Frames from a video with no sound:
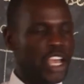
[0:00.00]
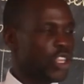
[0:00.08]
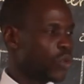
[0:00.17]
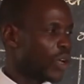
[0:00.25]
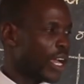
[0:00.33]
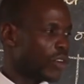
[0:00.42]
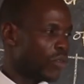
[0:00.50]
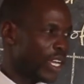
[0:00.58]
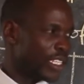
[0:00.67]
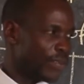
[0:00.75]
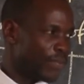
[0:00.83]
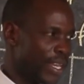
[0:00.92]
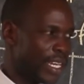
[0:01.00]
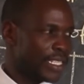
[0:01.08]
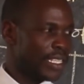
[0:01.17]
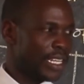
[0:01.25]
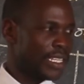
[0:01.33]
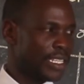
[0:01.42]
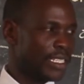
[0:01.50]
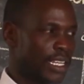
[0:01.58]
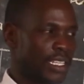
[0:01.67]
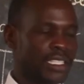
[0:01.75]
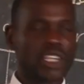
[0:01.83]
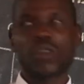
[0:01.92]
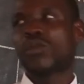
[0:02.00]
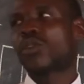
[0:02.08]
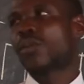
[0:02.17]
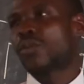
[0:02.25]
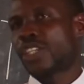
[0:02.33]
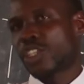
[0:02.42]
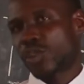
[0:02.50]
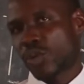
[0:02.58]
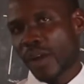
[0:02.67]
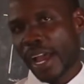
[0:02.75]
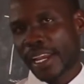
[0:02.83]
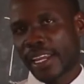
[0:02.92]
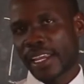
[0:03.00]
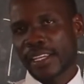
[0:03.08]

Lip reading: You can write many sentences from this word